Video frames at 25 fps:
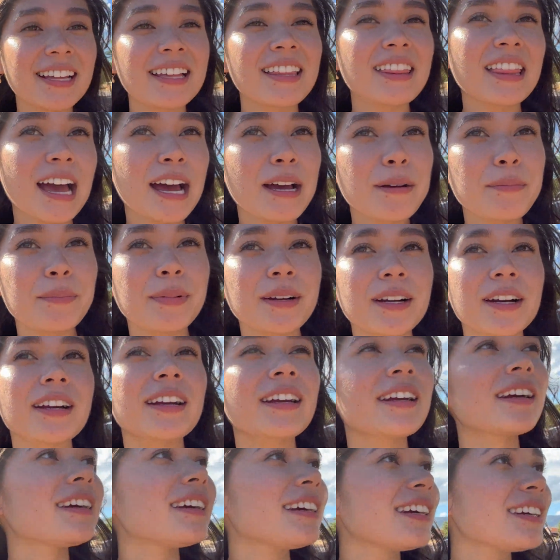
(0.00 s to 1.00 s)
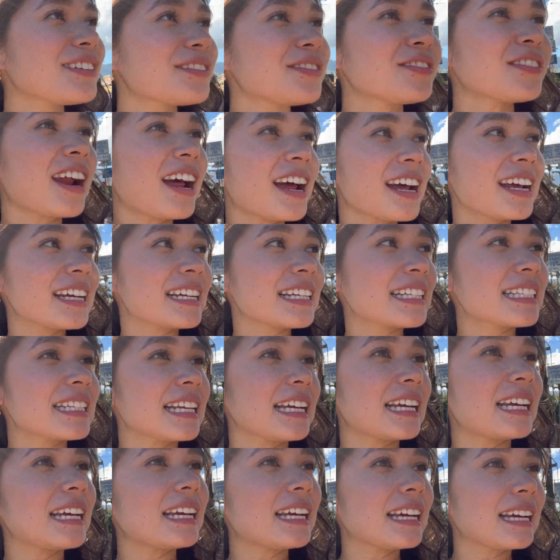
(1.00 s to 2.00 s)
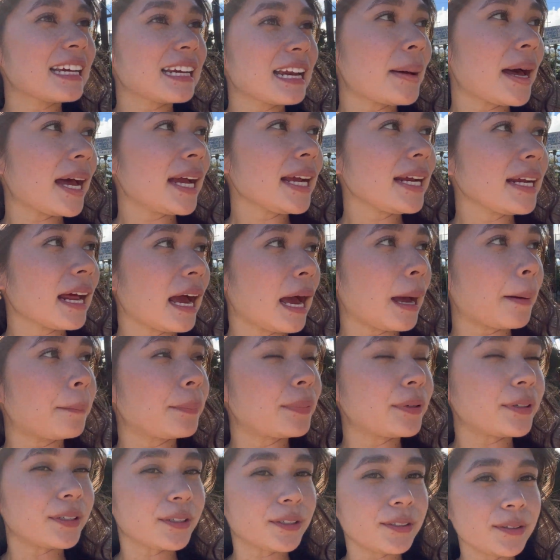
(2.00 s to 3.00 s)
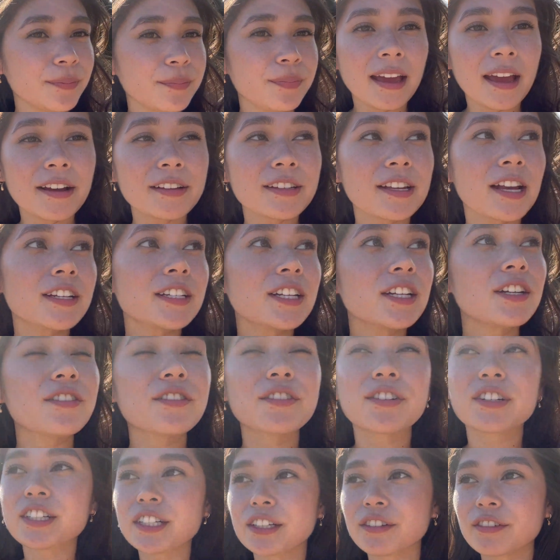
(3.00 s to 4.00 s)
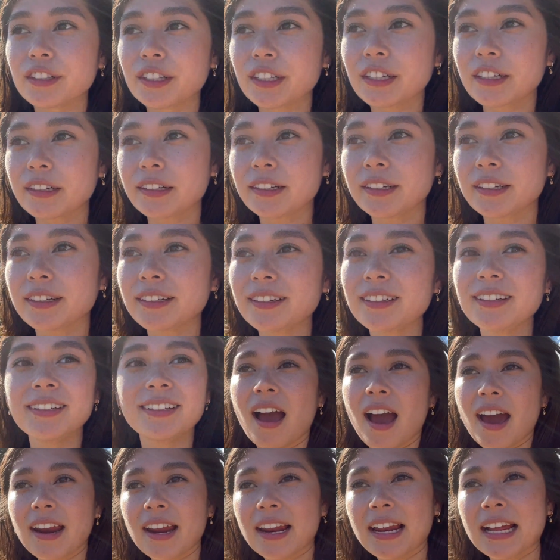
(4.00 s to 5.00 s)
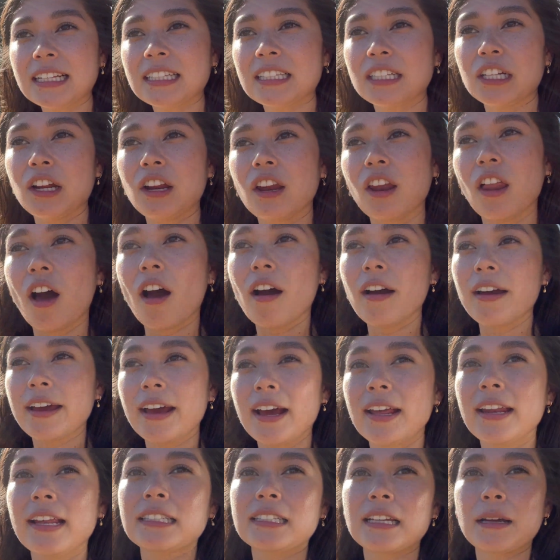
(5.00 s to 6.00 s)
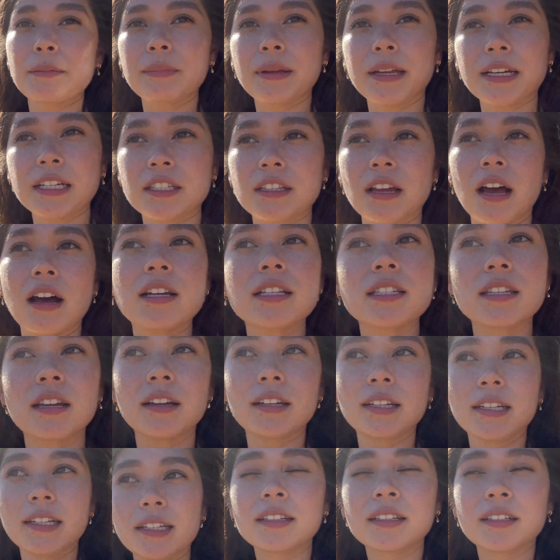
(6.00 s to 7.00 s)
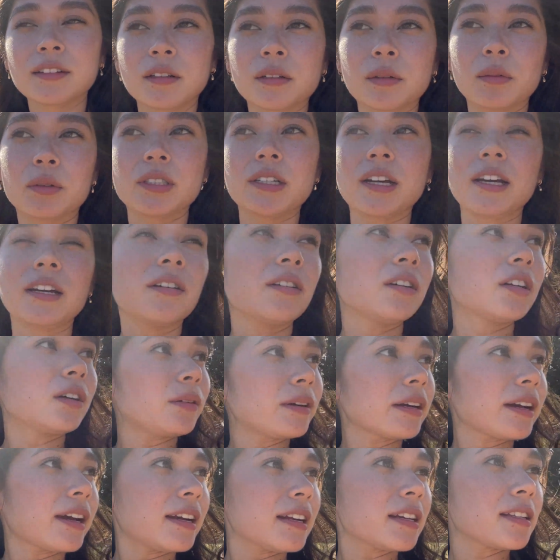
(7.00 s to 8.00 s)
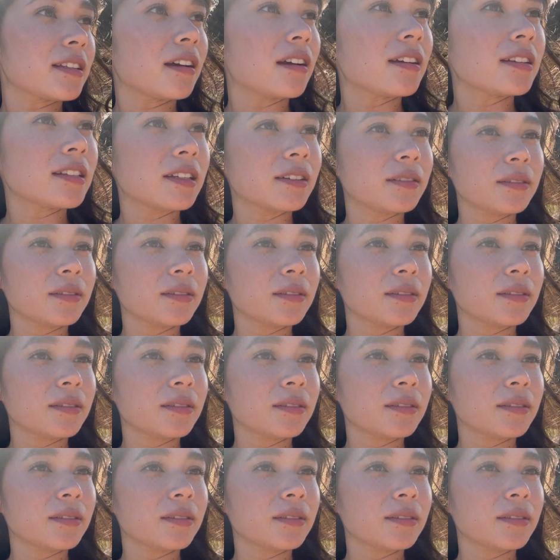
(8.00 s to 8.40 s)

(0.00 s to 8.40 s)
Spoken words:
that burger and fries and pineapple. It was actually really good. And I liked it a lot. It had like some like sauce on it, which I don't know what kind of sauce it